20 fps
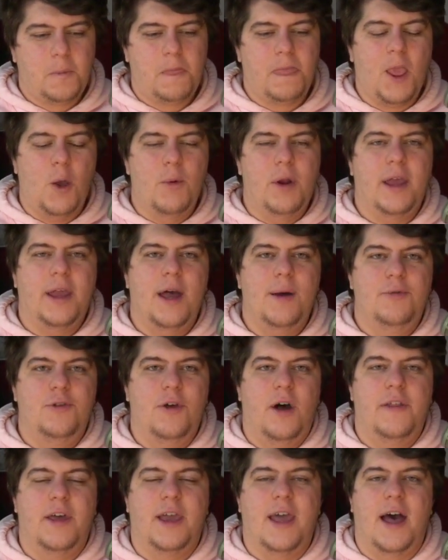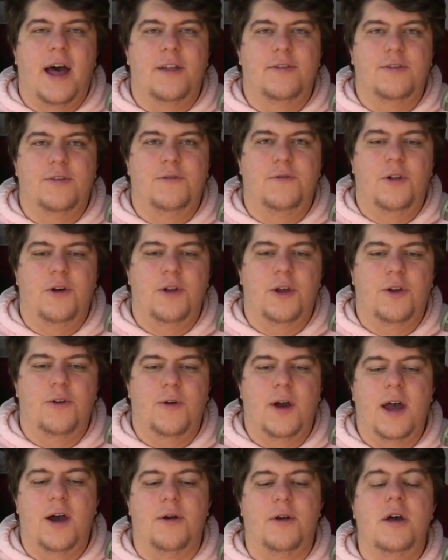when it comes to all the consoles floating
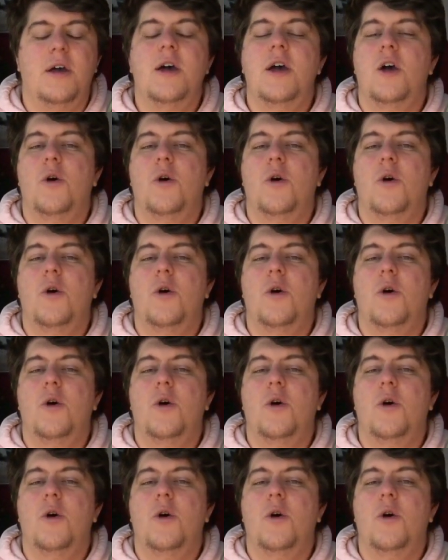around,